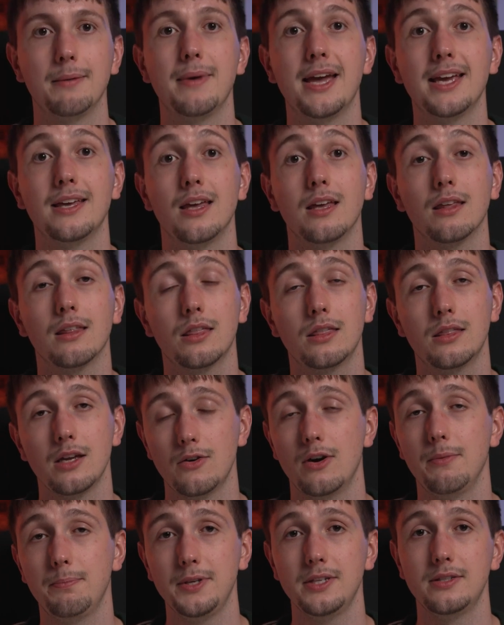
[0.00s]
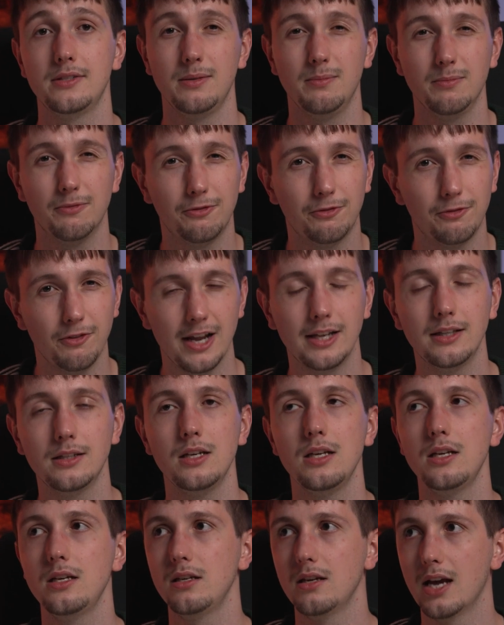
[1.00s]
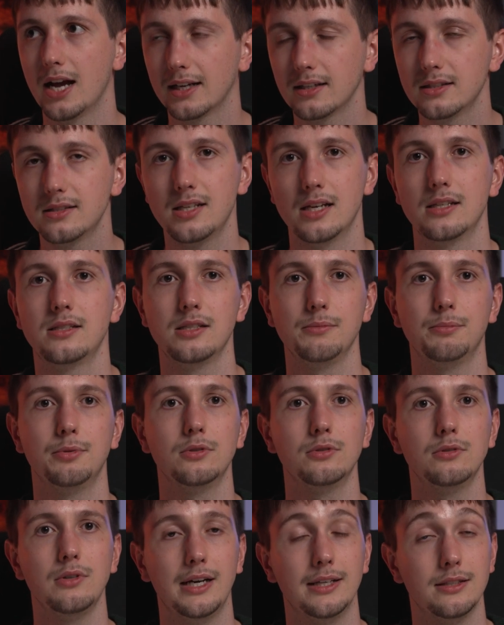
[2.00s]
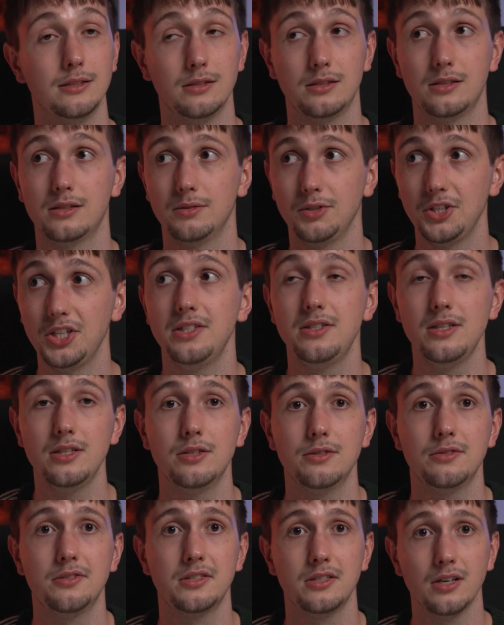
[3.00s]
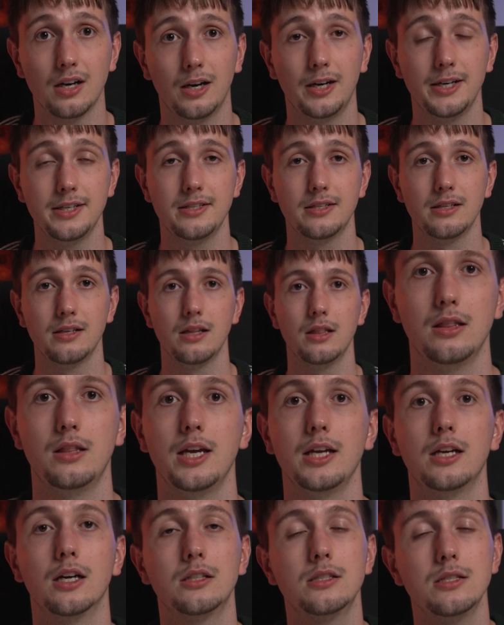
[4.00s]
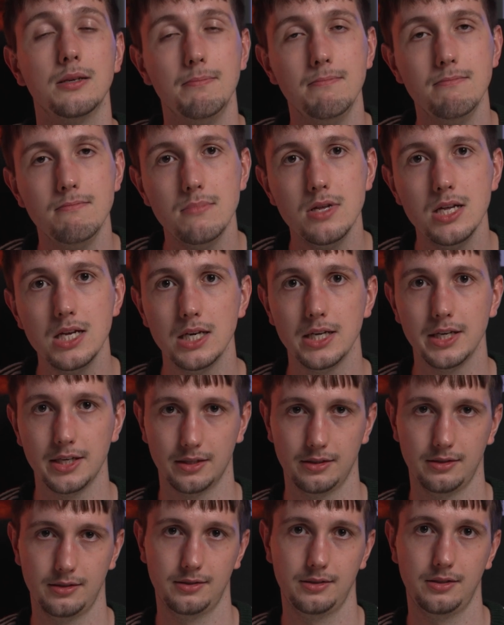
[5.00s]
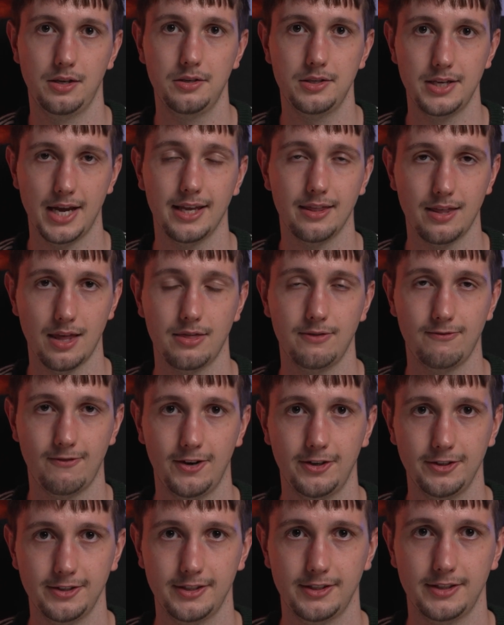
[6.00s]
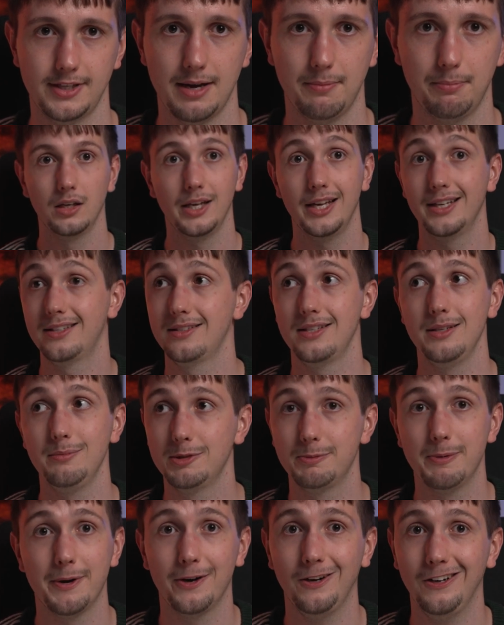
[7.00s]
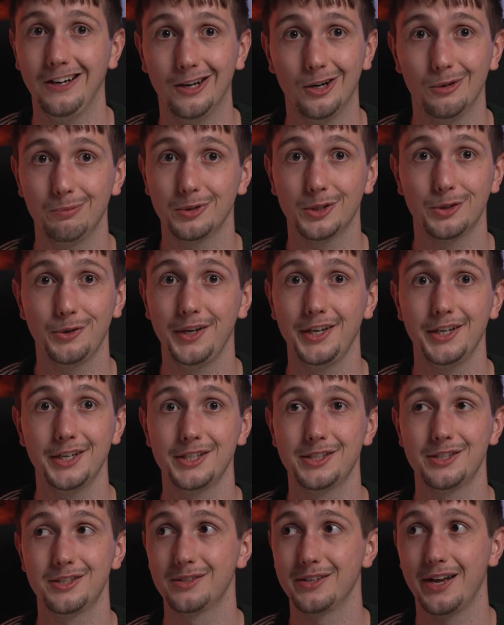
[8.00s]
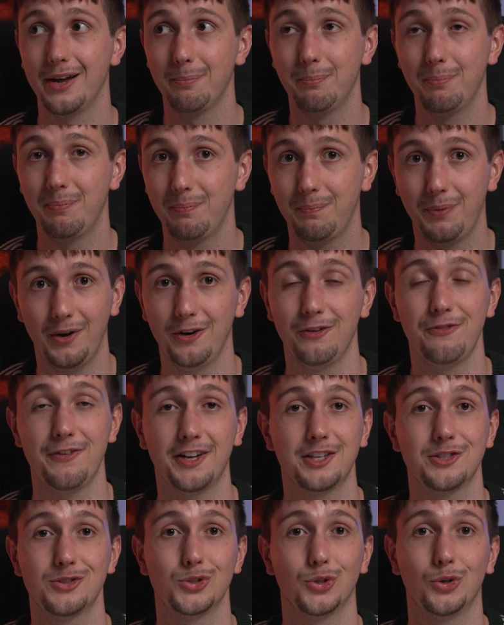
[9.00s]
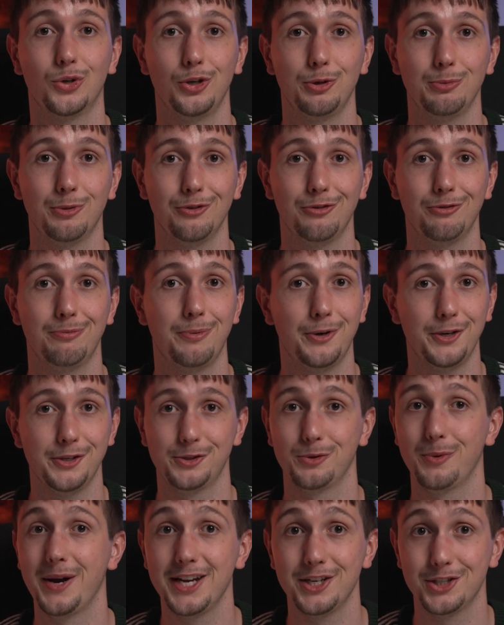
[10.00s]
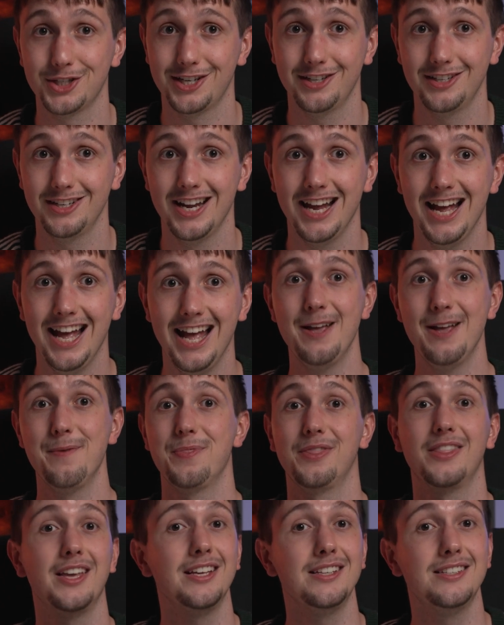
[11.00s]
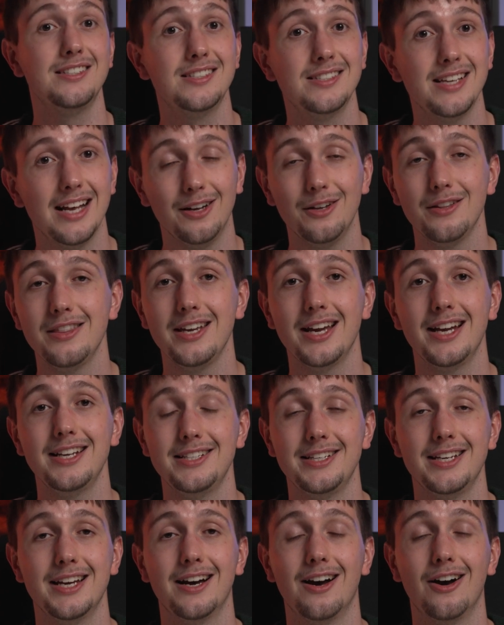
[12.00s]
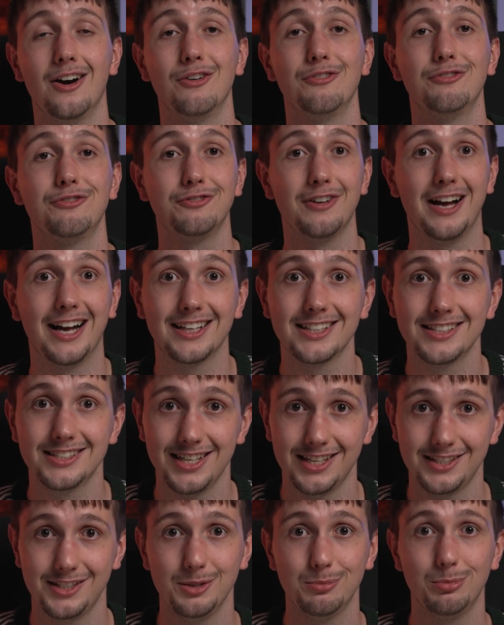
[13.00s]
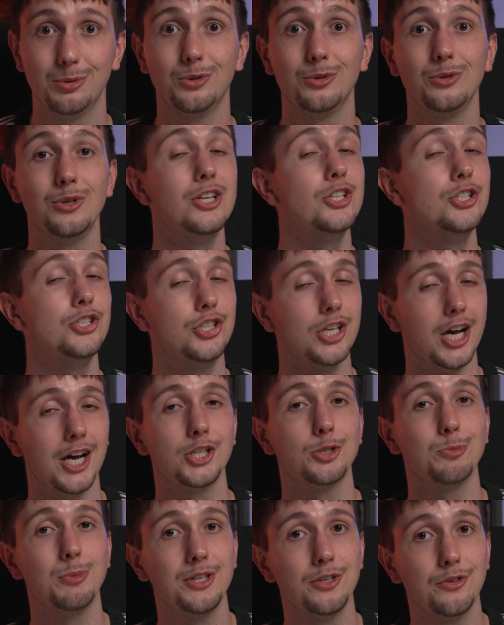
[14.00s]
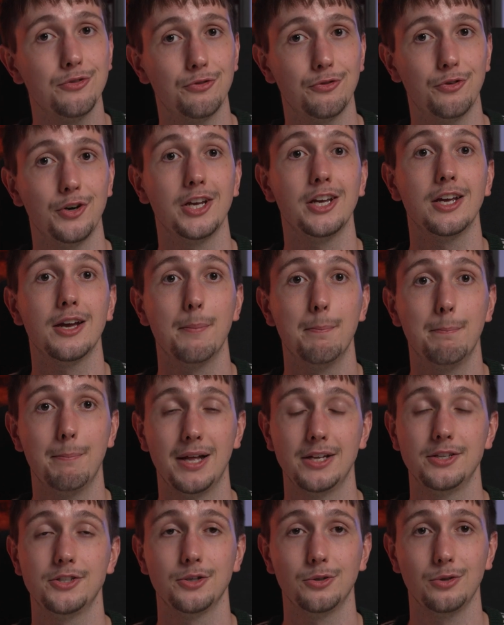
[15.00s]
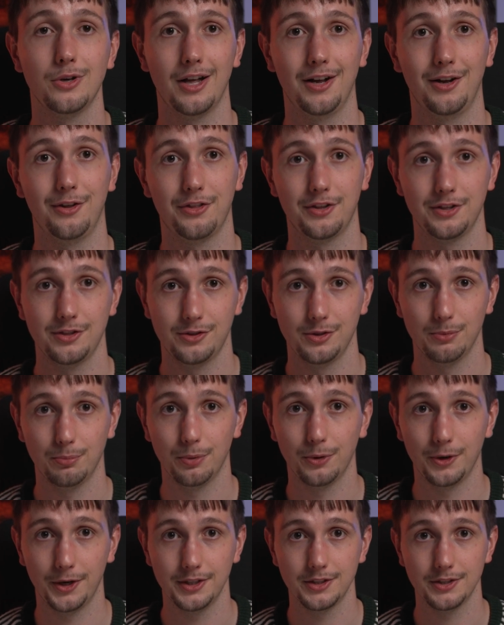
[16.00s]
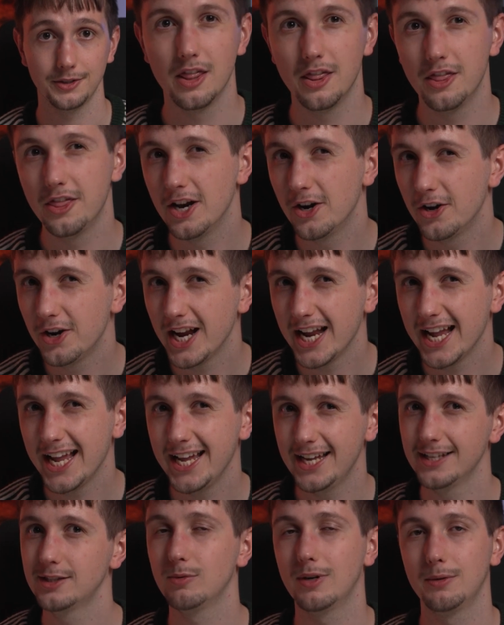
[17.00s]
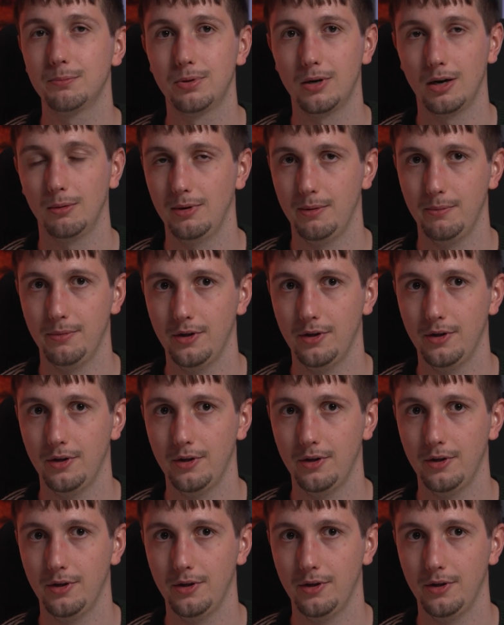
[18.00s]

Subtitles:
making therapy seem friendly, accessible, and easy to start, they got millions to take that first step. It seems BetterHelp created a perfect storm of persuasion. They sell the idea of accessible, judgment-free mental health support. There is one problem